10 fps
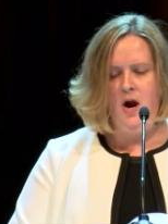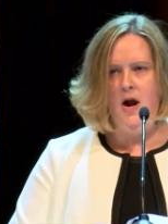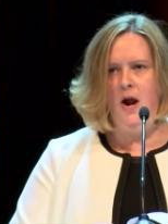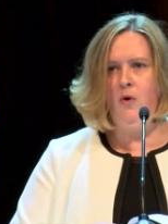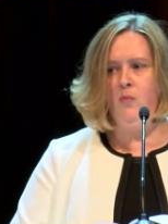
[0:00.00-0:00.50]

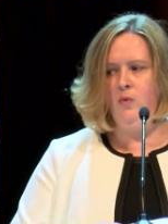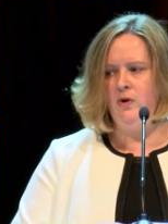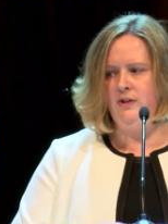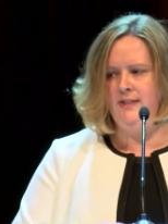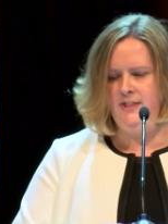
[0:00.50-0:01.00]
Our
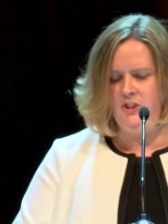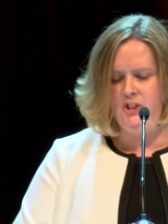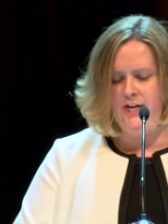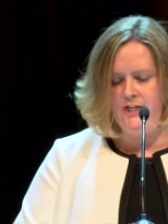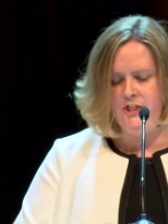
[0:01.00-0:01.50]
world is
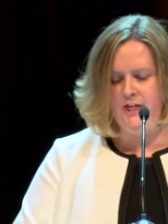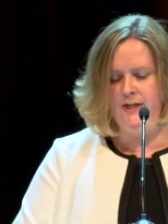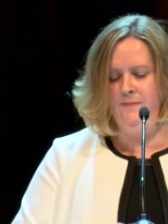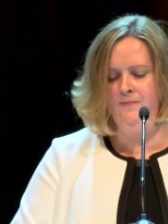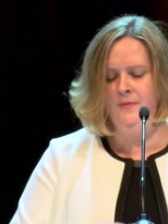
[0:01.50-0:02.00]

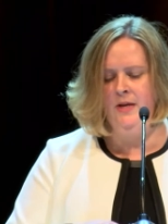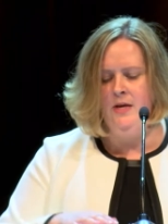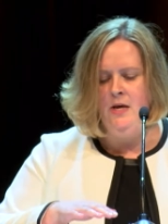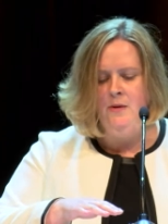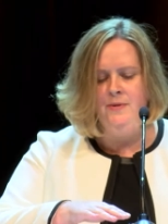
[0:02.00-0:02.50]
changing.
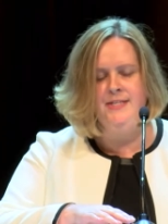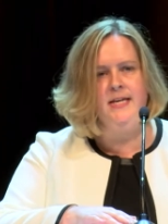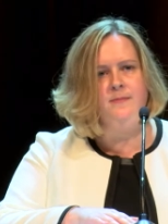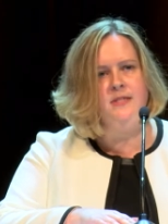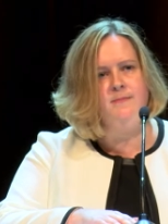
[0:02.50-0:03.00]

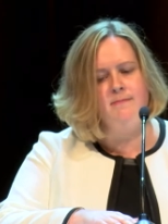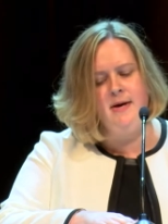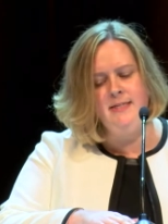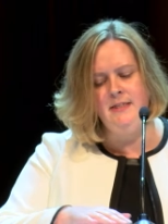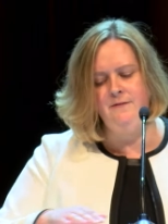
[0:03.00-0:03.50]
Museums
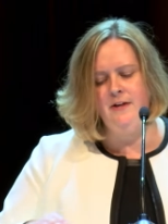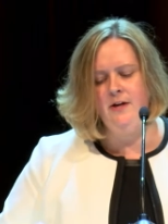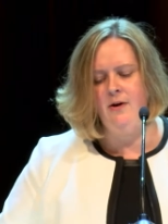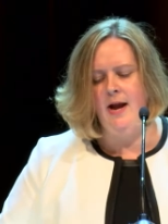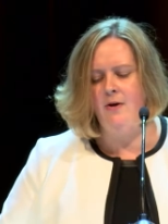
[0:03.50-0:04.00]
must
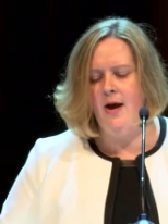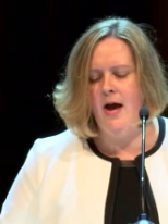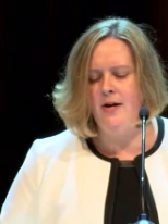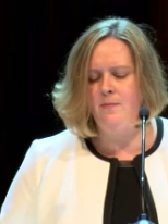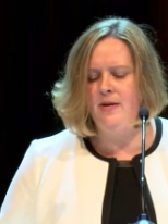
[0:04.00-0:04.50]
figure out
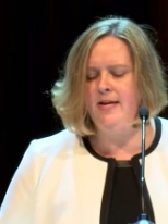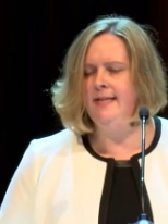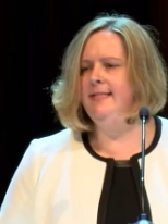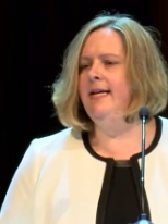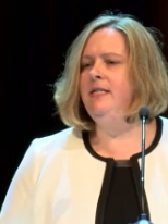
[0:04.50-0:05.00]
how to be
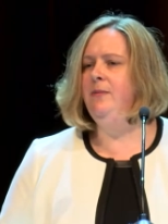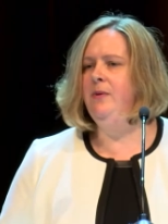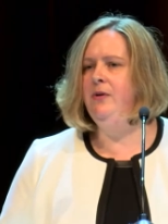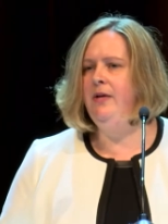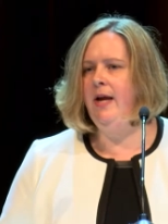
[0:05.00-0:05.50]

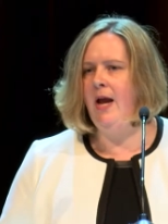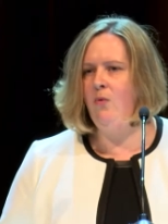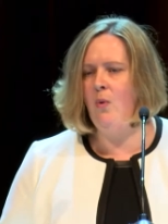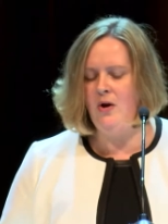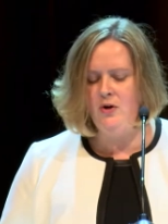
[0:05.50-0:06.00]
accessible
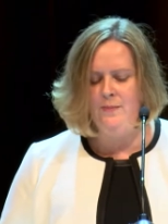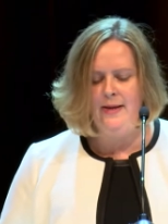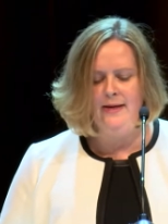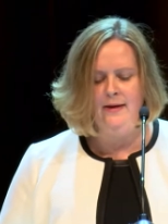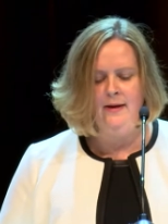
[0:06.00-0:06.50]
and
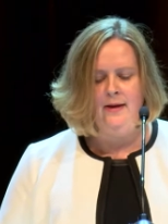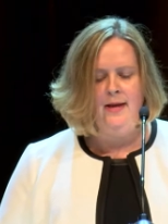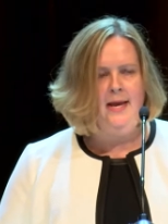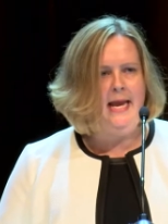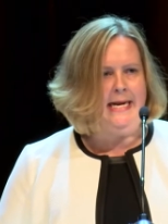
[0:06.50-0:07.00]
welcoming,
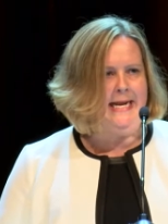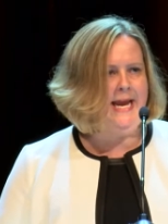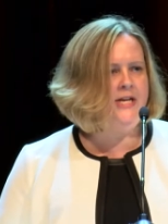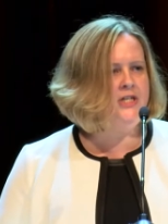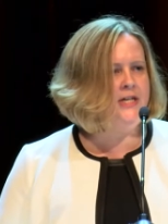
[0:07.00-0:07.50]

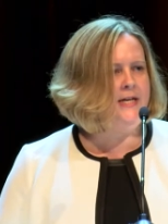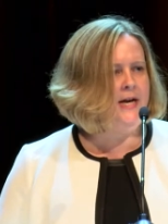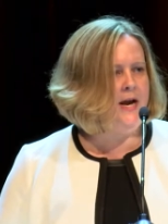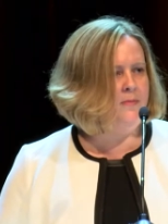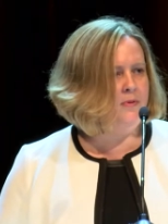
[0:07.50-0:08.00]
engaging and